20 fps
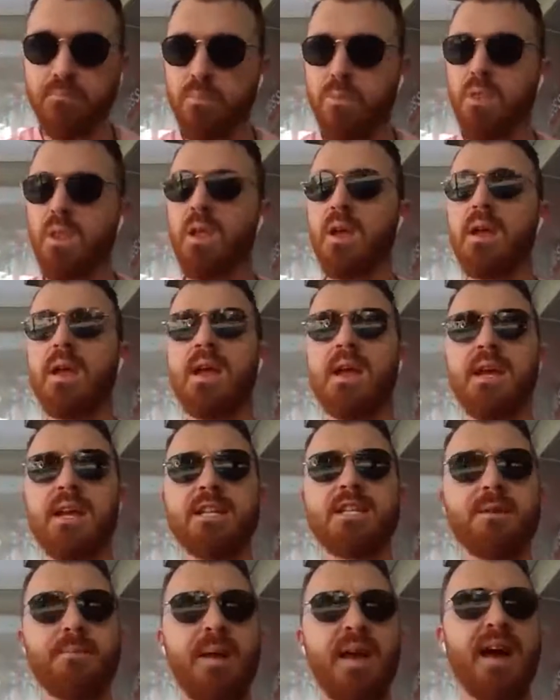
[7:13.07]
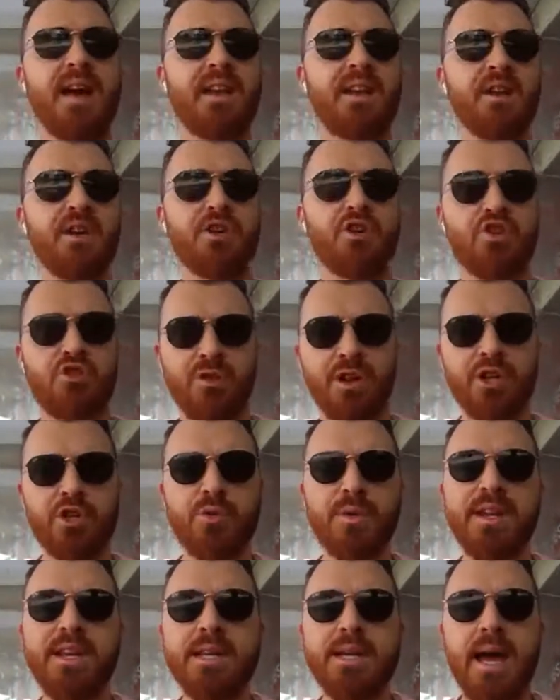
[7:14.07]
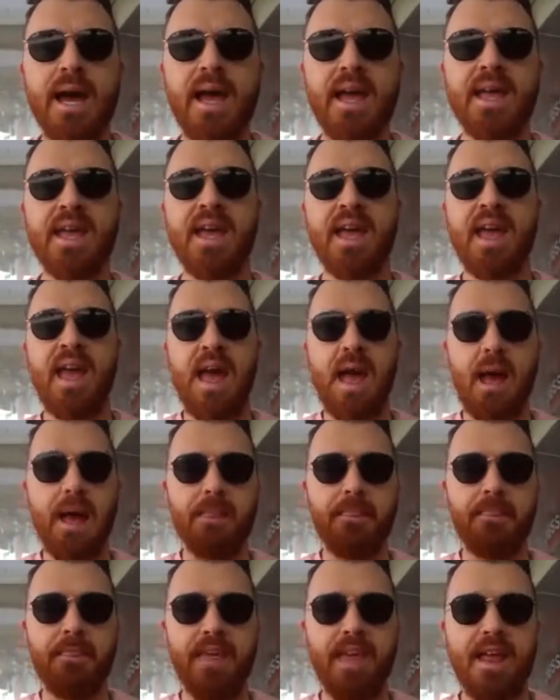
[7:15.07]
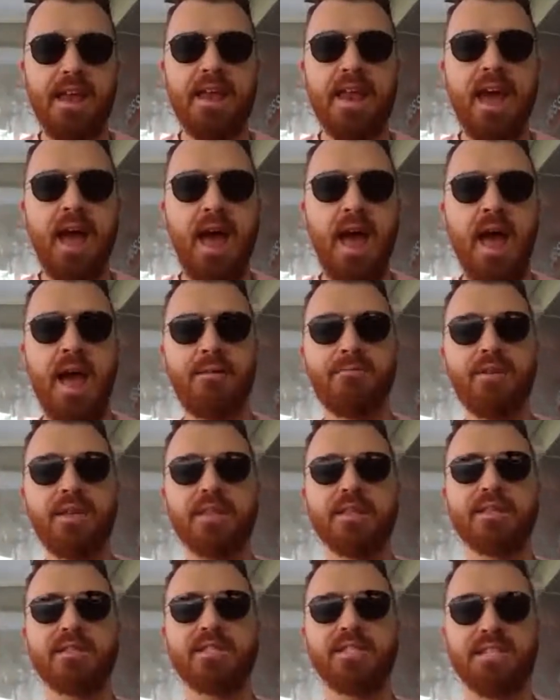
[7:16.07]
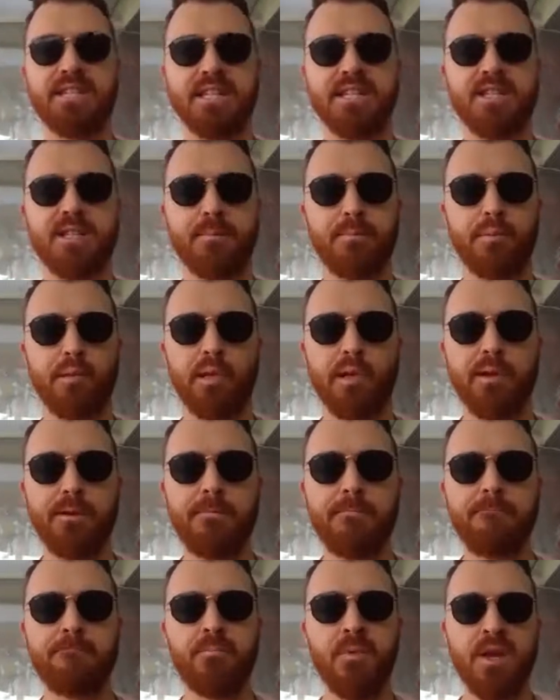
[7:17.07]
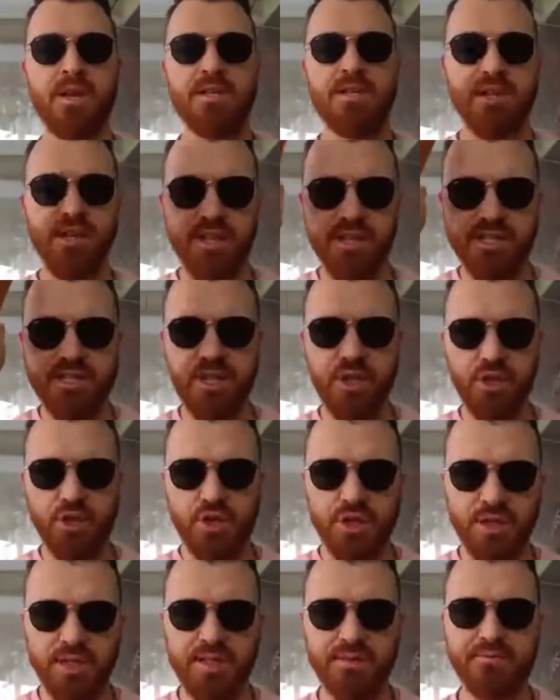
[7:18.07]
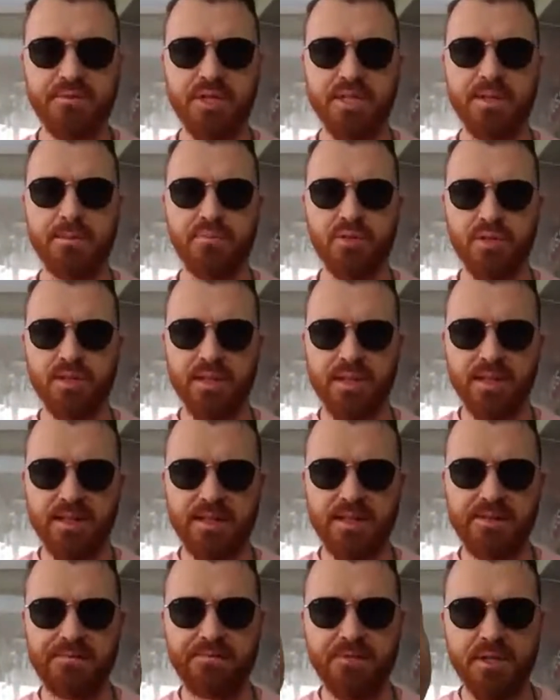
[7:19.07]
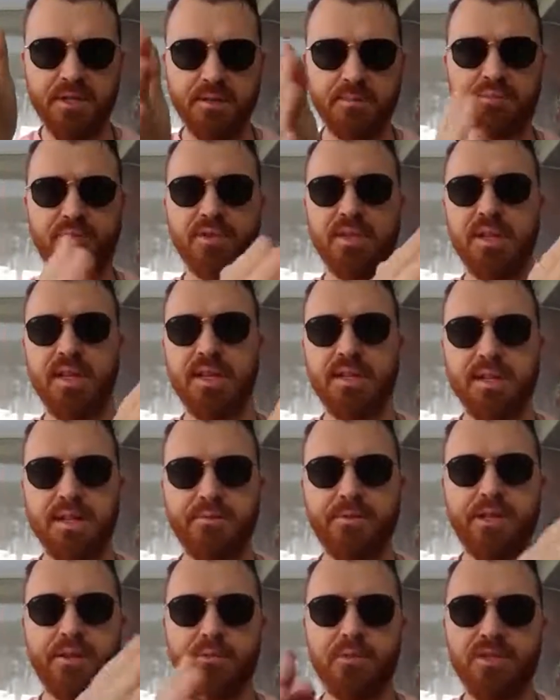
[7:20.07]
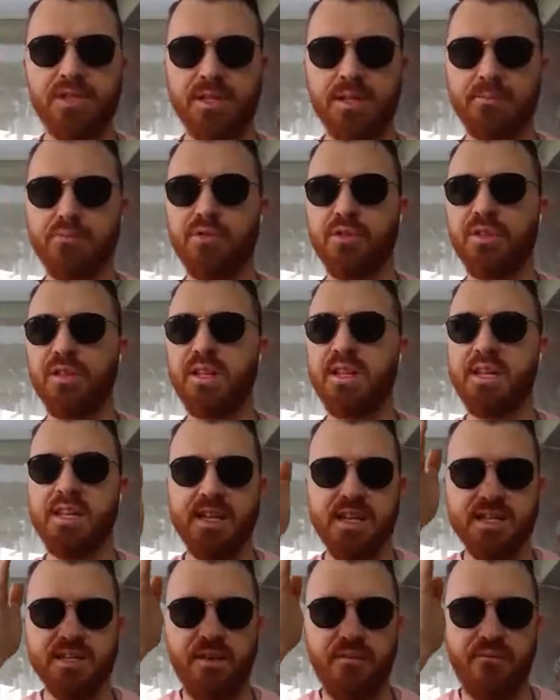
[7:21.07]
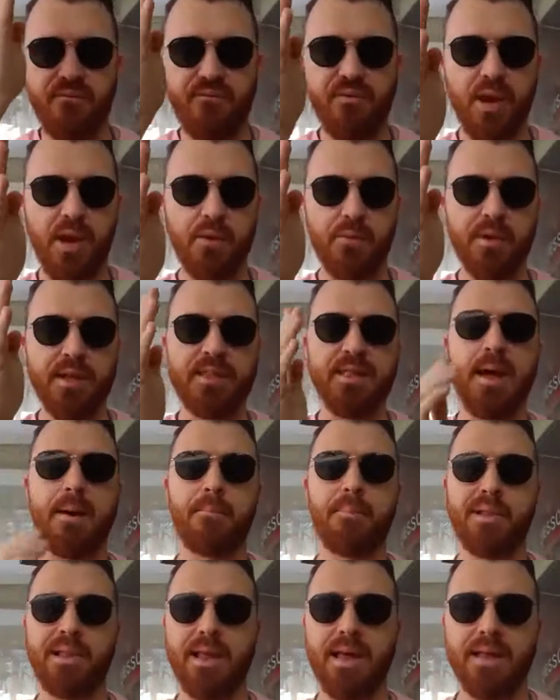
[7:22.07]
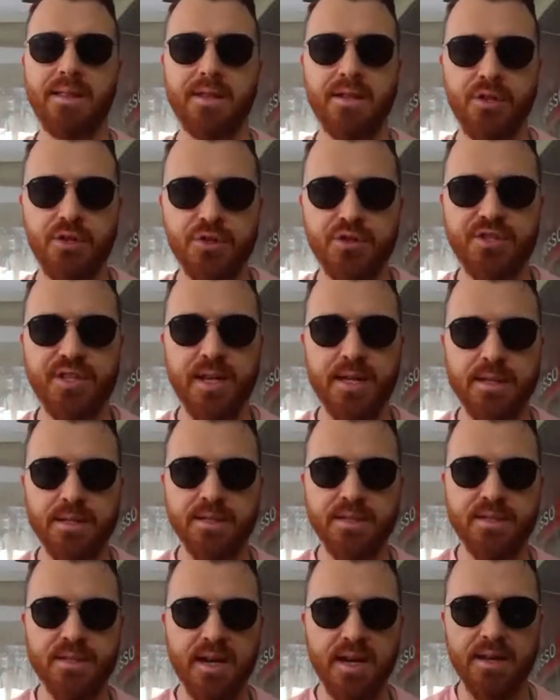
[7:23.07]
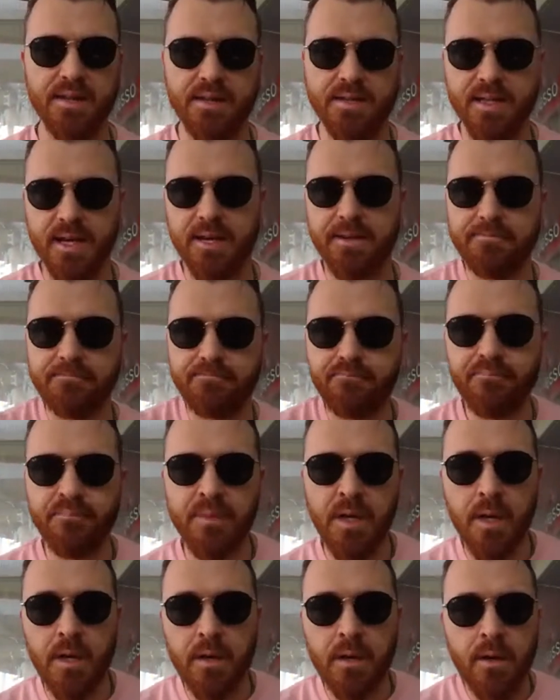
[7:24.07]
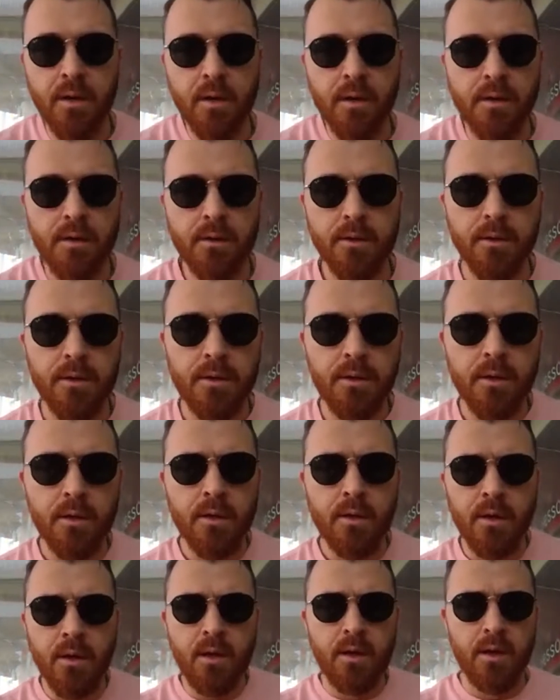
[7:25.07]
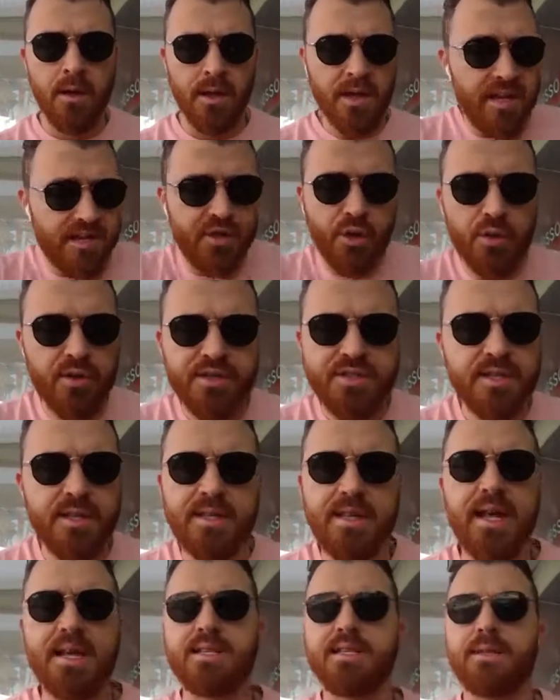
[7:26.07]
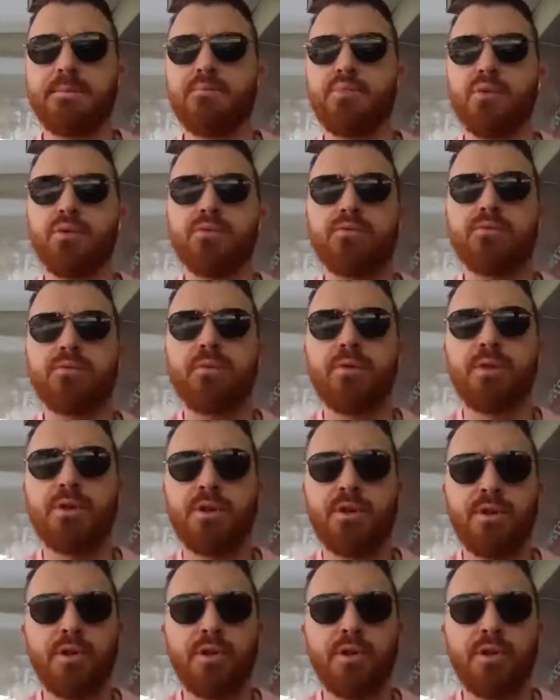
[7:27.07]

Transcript: It's about structuring your day and then having the discipline to continue to live deliberately. Live deliberately, and living deliberately is following that plan that you set at the start of the day. It's honestly that simple.